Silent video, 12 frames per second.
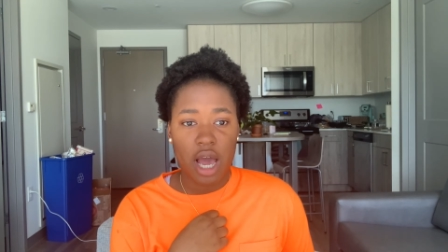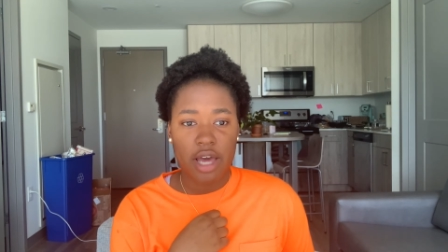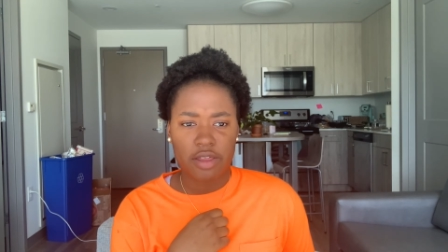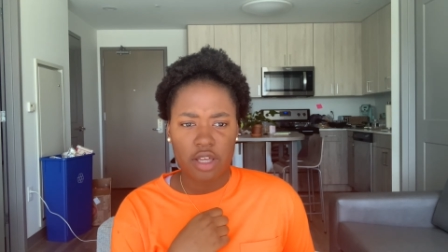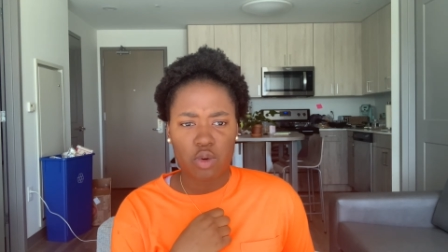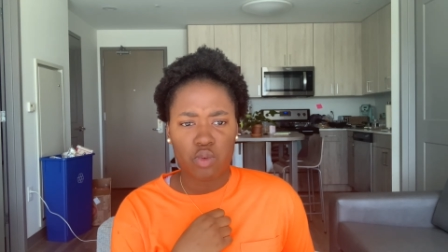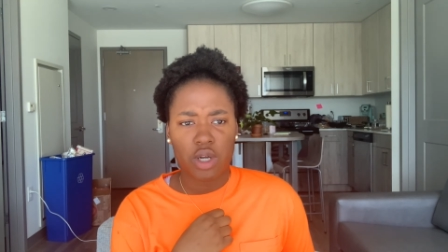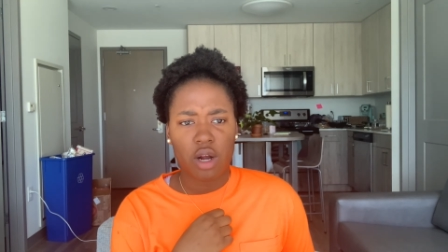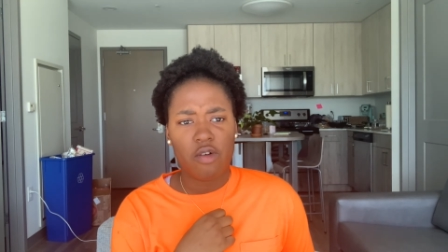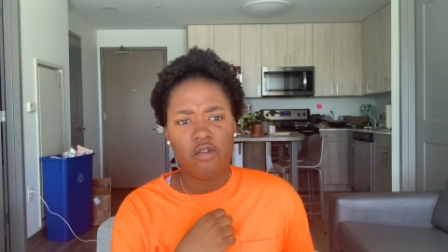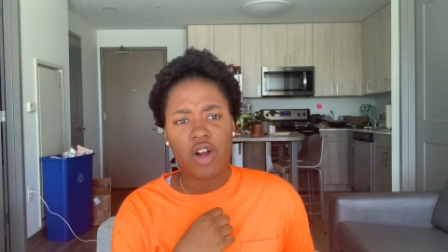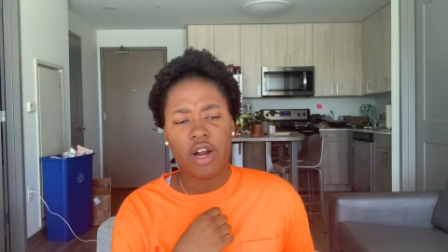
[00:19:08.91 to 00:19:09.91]
I think we
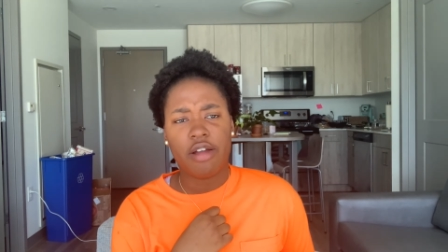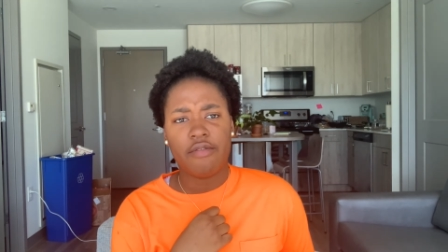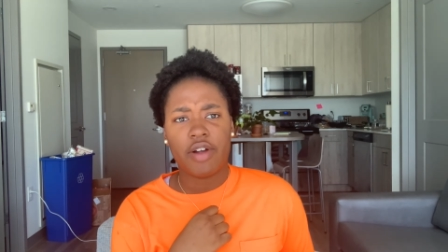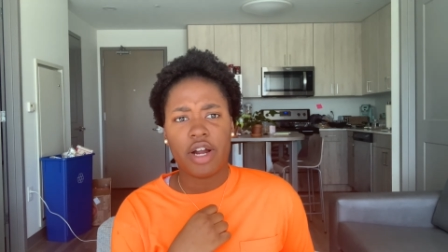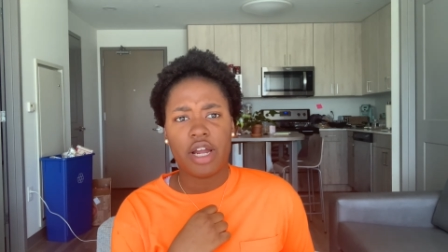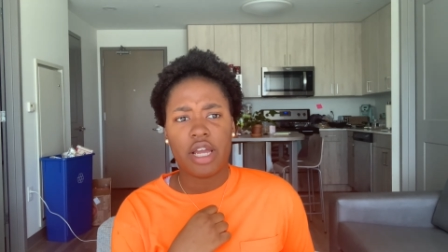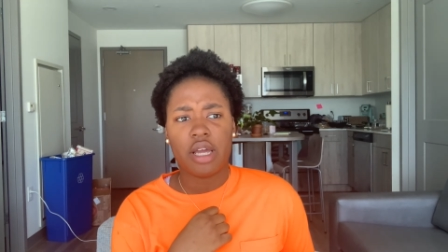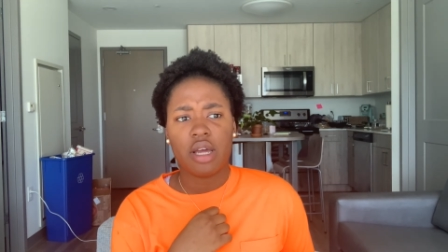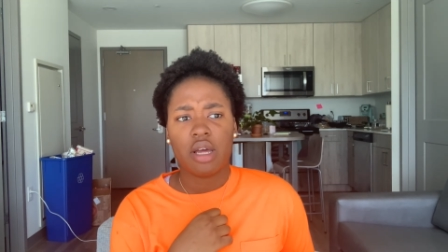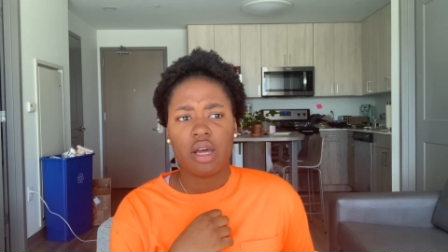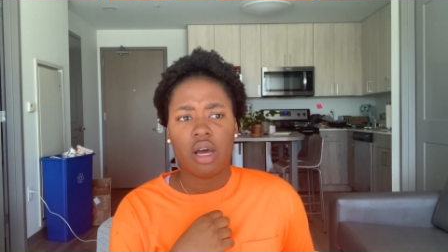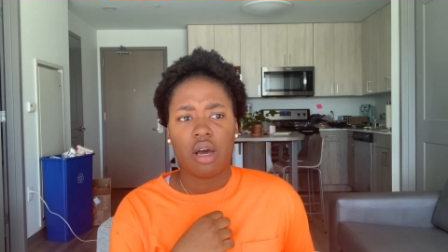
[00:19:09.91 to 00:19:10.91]
are very, very
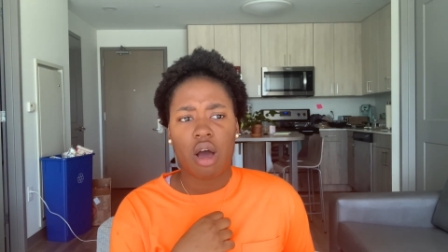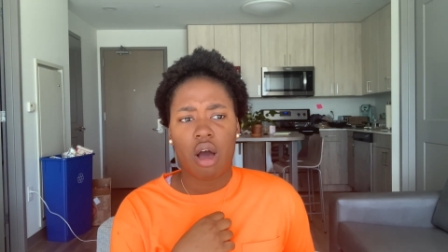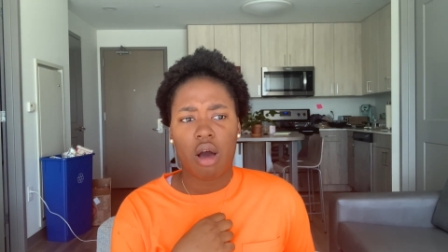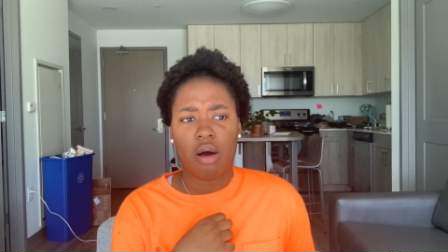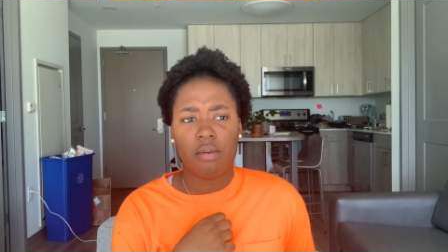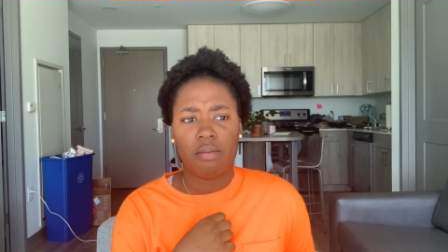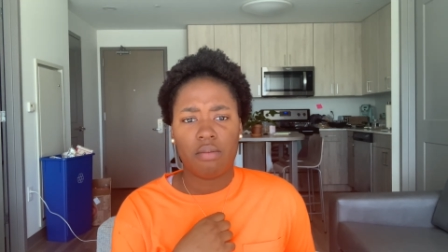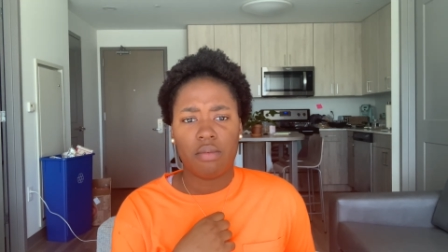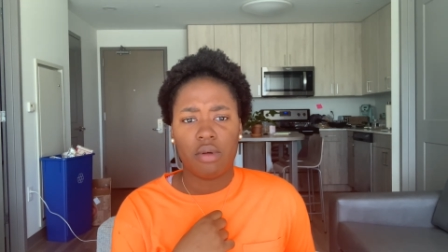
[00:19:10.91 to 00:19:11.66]
um,